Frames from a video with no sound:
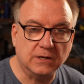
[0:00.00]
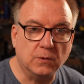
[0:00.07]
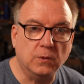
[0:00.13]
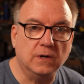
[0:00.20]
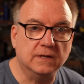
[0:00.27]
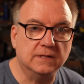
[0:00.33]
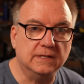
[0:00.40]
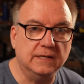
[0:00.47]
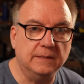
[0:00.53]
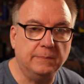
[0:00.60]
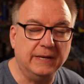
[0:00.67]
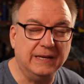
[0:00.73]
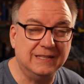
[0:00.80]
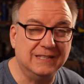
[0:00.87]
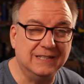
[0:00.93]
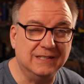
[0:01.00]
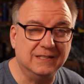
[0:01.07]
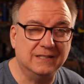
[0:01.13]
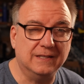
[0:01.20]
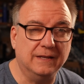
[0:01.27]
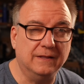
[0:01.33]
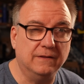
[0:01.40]
quality
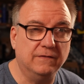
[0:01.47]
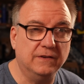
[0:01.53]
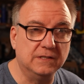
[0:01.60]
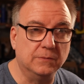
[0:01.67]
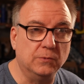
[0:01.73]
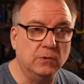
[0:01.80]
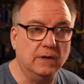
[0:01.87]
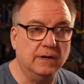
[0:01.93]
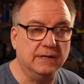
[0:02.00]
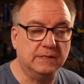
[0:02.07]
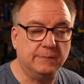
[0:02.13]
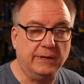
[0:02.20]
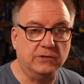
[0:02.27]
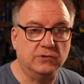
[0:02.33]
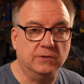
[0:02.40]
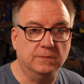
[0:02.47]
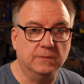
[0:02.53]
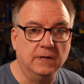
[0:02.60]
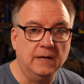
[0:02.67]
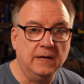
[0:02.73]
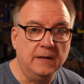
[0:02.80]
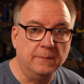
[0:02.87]
pictures in the visible light spectrum,
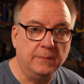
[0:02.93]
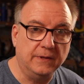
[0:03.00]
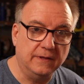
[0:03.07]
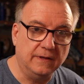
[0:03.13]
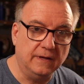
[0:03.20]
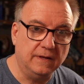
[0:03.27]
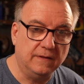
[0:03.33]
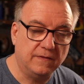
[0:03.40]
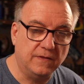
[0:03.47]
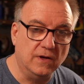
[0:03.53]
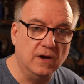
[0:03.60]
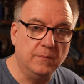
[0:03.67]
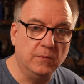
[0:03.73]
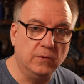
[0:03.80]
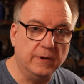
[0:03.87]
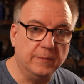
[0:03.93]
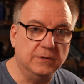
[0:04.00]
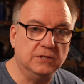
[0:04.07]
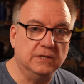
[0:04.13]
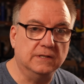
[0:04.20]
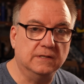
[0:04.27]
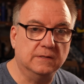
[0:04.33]
but the thermal
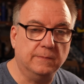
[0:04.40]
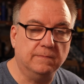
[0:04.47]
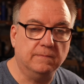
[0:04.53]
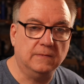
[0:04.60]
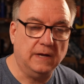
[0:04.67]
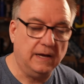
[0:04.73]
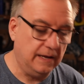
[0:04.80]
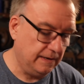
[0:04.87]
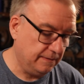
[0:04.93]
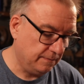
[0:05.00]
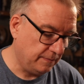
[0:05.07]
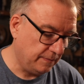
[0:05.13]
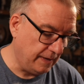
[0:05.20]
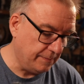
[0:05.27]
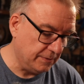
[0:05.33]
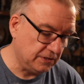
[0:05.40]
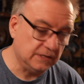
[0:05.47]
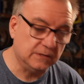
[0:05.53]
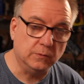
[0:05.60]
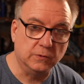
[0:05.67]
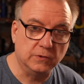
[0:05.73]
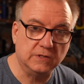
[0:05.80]
imaging images will